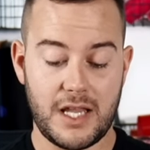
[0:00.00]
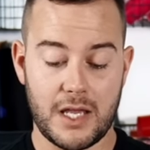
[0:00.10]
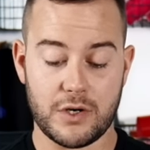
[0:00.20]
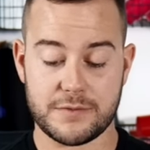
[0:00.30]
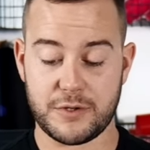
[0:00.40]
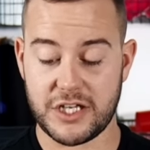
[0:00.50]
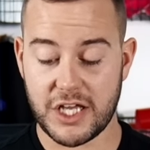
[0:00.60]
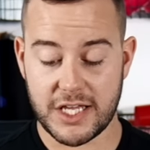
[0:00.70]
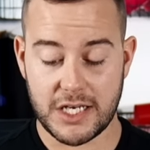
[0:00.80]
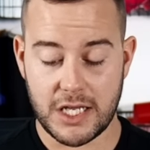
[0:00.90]
it worked pretty
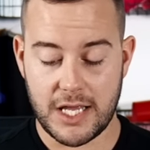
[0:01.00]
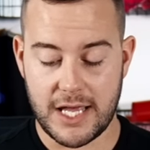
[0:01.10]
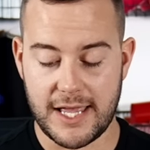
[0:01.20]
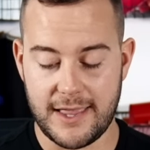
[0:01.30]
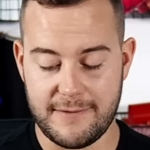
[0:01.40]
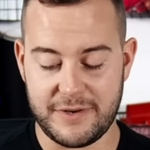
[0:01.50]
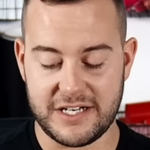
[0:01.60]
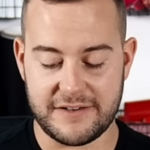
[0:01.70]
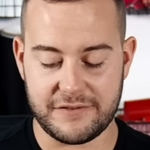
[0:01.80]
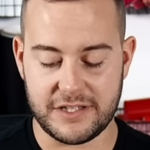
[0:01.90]
good, um, but it
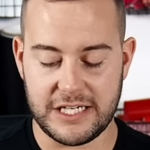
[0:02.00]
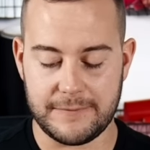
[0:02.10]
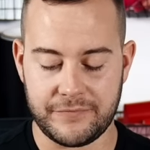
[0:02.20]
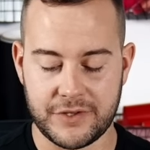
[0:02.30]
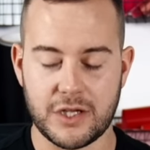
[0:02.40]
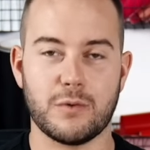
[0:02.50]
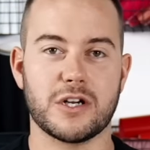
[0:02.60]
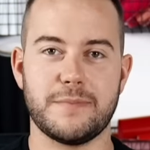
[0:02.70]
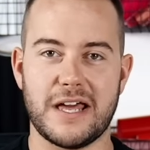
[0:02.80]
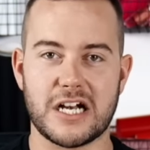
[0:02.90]
definitely could have
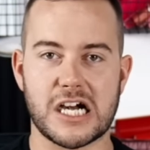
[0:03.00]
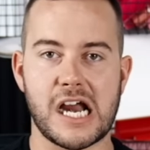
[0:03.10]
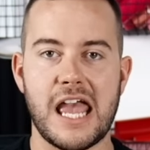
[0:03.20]
worked better.